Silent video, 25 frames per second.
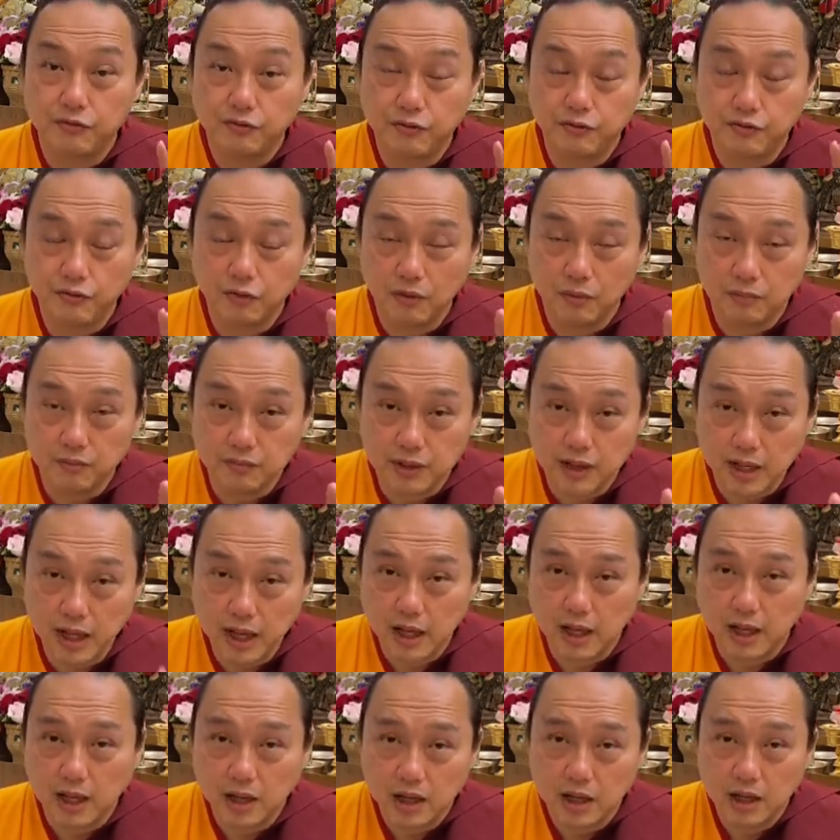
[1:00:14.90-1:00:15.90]
from
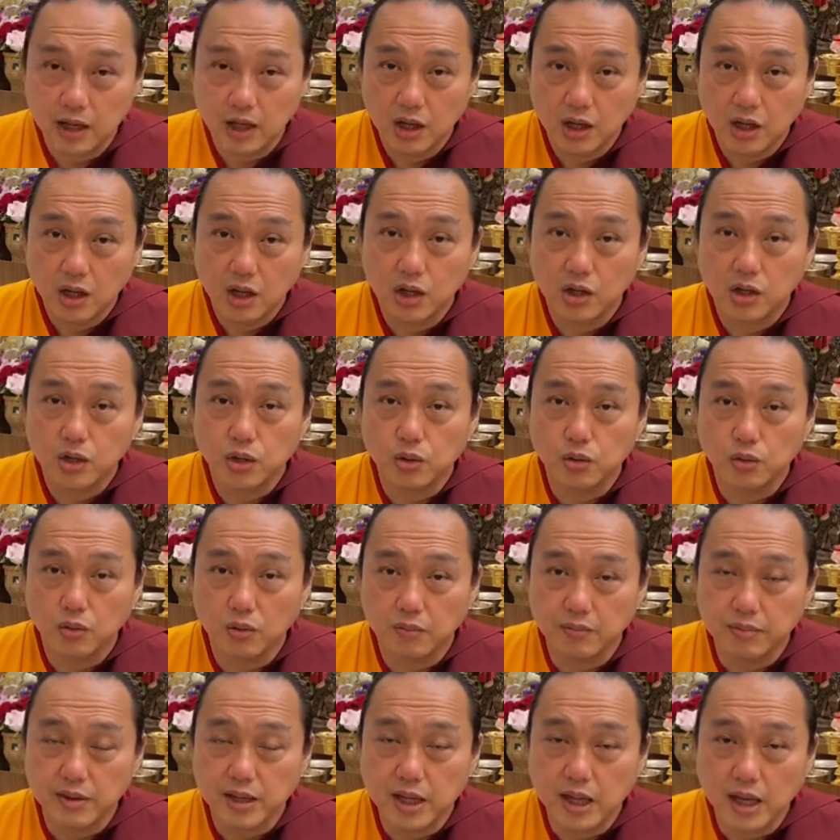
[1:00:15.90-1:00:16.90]
there, you
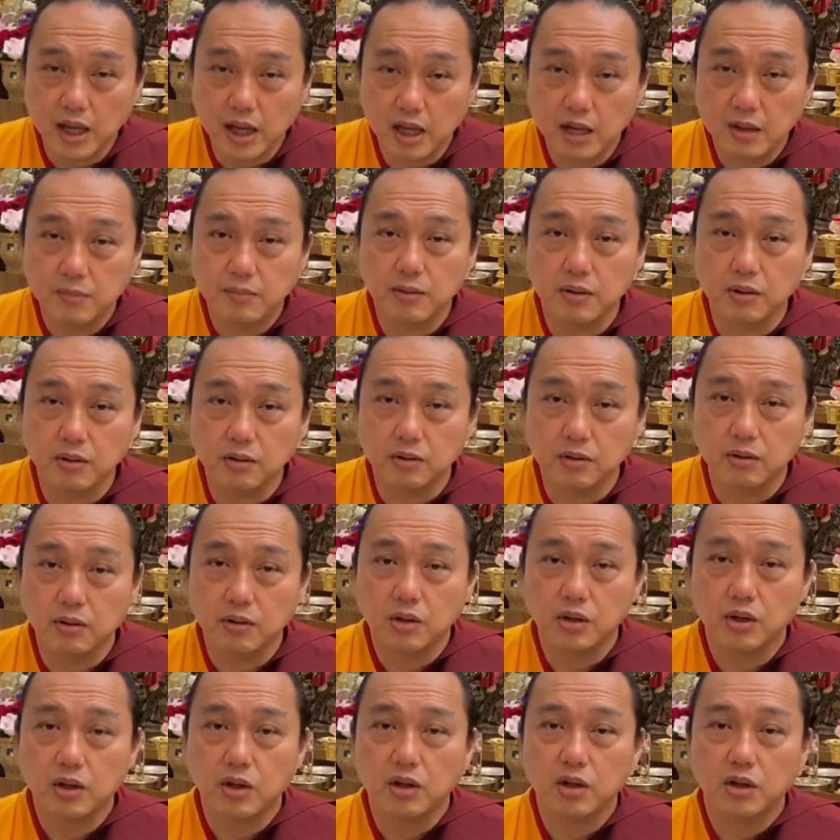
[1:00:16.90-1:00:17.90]
will be able
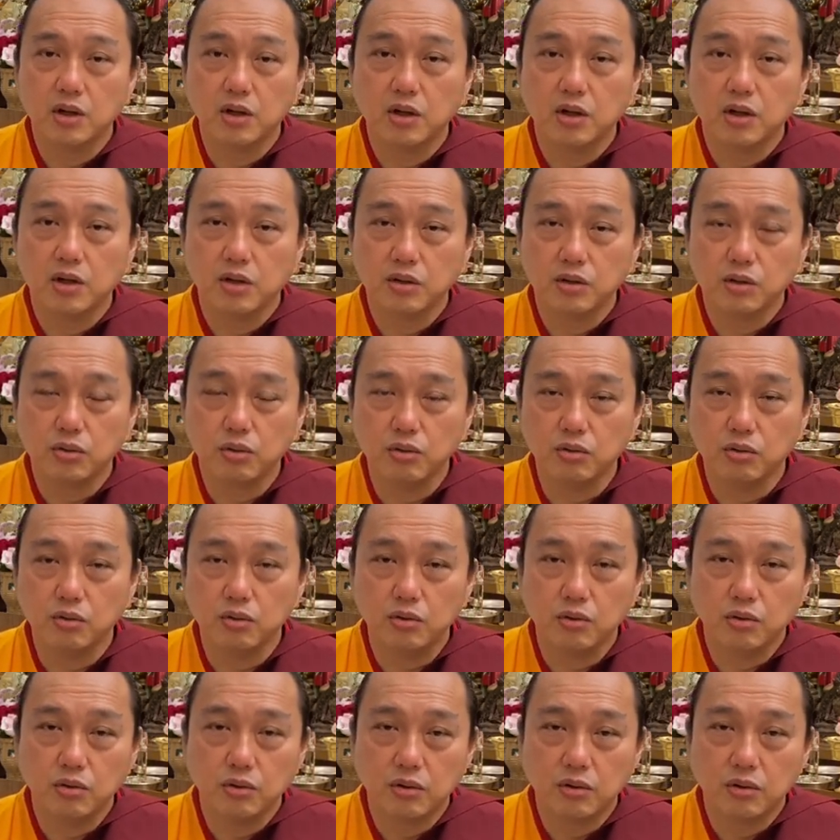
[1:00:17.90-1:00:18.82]
to